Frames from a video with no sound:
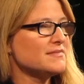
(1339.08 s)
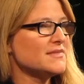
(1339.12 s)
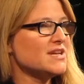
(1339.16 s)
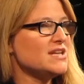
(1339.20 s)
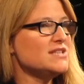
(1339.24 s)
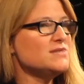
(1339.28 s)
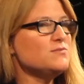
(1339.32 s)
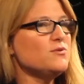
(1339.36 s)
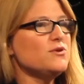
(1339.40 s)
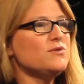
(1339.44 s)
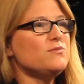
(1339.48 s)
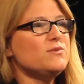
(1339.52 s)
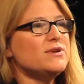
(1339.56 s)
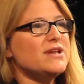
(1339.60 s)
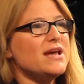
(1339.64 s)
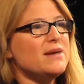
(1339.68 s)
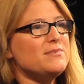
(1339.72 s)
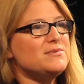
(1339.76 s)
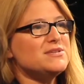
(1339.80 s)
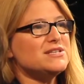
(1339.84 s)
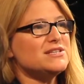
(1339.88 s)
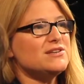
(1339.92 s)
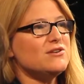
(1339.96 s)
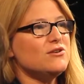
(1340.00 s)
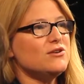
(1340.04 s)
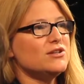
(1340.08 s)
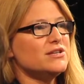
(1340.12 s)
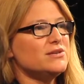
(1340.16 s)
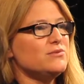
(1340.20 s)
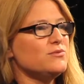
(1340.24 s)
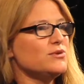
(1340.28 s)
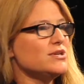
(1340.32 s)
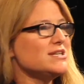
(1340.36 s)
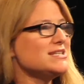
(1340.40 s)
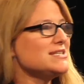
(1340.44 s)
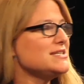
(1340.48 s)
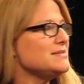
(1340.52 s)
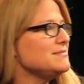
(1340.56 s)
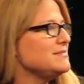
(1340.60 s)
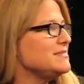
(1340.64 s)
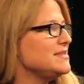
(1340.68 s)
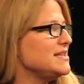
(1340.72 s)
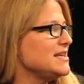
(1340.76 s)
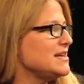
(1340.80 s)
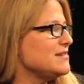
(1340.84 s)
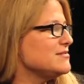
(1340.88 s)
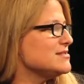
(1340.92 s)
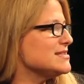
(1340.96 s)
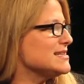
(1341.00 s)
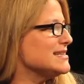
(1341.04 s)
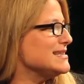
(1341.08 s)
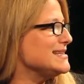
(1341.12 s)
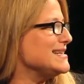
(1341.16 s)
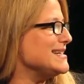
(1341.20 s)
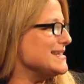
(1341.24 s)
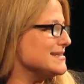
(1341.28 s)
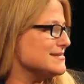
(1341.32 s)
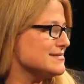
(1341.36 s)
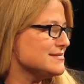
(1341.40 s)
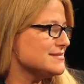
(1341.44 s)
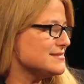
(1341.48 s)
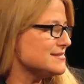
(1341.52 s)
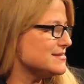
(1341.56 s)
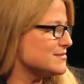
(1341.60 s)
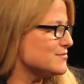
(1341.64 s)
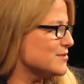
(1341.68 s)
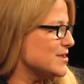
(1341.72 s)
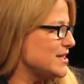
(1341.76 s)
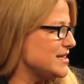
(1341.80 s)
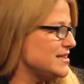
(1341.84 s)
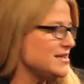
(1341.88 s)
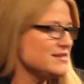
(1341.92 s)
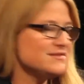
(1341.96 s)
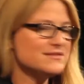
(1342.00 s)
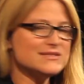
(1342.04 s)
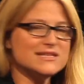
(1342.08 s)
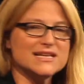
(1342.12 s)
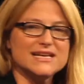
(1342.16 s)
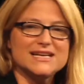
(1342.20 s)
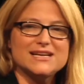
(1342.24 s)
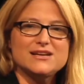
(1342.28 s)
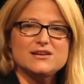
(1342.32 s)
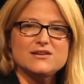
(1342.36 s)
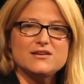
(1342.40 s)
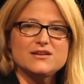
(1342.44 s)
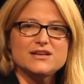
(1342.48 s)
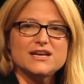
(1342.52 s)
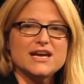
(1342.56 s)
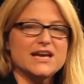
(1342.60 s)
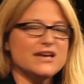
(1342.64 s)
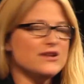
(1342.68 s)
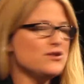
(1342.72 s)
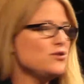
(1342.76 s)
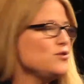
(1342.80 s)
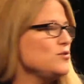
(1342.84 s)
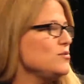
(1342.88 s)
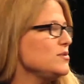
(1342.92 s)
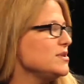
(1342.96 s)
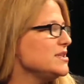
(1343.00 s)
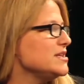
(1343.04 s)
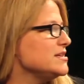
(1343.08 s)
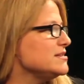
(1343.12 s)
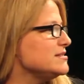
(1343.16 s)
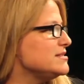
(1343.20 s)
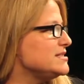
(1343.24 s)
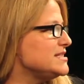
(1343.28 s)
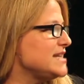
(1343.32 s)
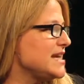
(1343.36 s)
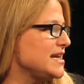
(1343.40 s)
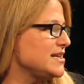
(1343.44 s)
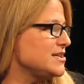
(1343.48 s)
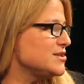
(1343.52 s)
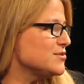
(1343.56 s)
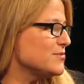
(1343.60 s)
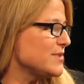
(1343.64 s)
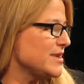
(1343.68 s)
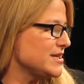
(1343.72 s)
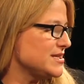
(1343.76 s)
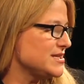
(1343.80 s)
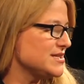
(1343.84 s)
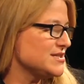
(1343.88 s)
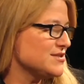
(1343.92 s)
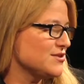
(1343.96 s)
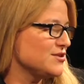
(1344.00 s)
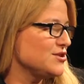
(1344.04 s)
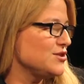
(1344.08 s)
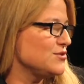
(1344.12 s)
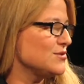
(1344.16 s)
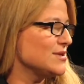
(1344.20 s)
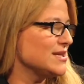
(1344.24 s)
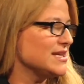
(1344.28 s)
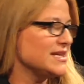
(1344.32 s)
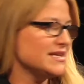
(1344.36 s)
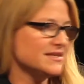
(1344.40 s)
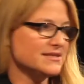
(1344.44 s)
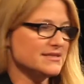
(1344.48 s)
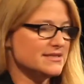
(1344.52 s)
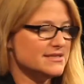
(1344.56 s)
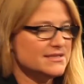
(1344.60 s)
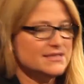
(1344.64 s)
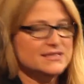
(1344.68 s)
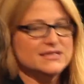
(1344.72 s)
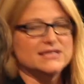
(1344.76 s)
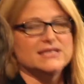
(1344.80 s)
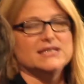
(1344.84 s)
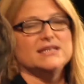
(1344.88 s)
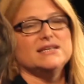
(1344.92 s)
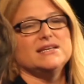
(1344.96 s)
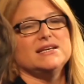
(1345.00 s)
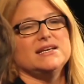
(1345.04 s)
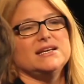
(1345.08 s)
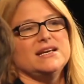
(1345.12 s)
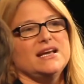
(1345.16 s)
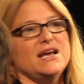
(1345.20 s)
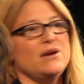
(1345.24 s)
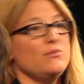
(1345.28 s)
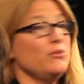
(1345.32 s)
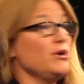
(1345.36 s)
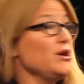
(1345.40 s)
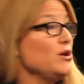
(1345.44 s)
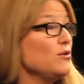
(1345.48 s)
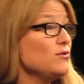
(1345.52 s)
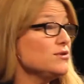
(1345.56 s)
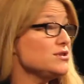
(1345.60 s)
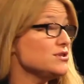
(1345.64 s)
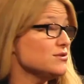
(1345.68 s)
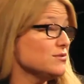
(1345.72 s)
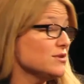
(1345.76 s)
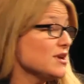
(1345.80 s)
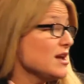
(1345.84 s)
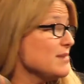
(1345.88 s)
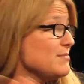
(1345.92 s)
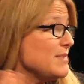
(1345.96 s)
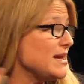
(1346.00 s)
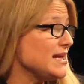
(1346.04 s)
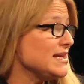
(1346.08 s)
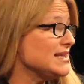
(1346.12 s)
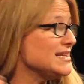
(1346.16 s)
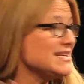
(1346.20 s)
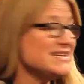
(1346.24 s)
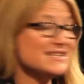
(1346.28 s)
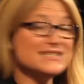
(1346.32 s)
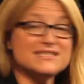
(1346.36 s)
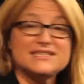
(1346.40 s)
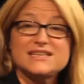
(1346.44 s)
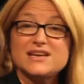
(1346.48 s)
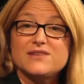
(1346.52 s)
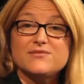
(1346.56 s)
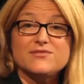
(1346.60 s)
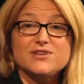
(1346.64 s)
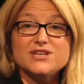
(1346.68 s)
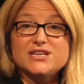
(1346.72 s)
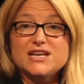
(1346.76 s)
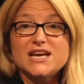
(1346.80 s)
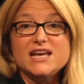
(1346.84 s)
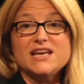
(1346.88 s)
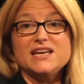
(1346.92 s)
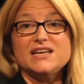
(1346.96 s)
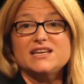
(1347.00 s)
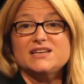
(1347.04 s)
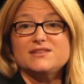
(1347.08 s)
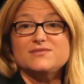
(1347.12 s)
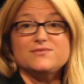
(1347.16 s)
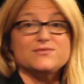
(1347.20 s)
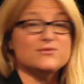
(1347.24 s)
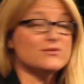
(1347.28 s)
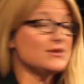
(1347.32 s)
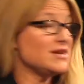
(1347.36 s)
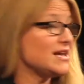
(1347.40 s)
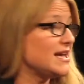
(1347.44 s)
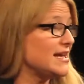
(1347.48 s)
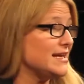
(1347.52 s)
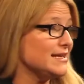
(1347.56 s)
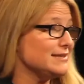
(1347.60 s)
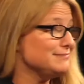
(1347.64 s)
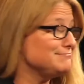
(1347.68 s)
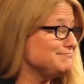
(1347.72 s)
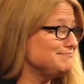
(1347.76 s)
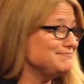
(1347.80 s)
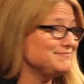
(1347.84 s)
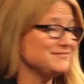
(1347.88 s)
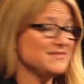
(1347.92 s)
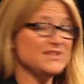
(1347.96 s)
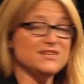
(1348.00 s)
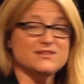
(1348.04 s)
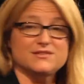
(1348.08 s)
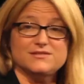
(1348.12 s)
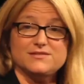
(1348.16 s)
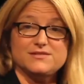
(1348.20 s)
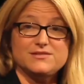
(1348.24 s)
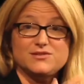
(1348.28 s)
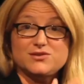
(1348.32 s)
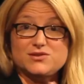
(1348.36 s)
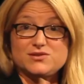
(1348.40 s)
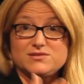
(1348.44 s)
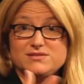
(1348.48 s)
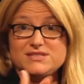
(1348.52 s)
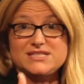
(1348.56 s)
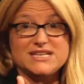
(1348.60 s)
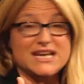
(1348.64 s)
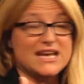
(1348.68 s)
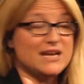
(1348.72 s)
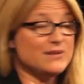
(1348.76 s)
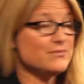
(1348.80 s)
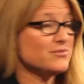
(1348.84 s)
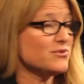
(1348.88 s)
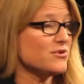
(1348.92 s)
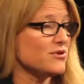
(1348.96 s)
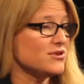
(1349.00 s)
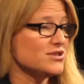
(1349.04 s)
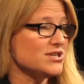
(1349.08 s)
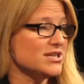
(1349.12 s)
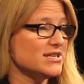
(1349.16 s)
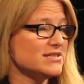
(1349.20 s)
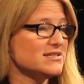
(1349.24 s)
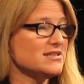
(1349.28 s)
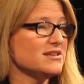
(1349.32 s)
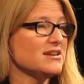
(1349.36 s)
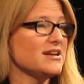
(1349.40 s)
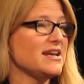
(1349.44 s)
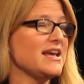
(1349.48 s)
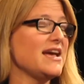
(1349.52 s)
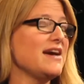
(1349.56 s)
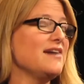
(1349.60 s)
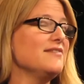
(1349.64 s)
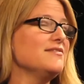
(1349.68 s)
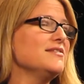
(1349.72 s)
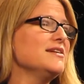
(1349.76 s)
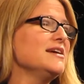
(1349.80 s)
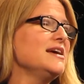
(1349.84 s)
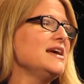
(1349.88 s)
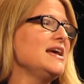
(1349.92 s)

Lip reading: because what happens in Hollywood is there's lists, right? There's like, okay, who are the 10 directors on your list? And we all do it. I make lists every day for like the 10 projects that I have.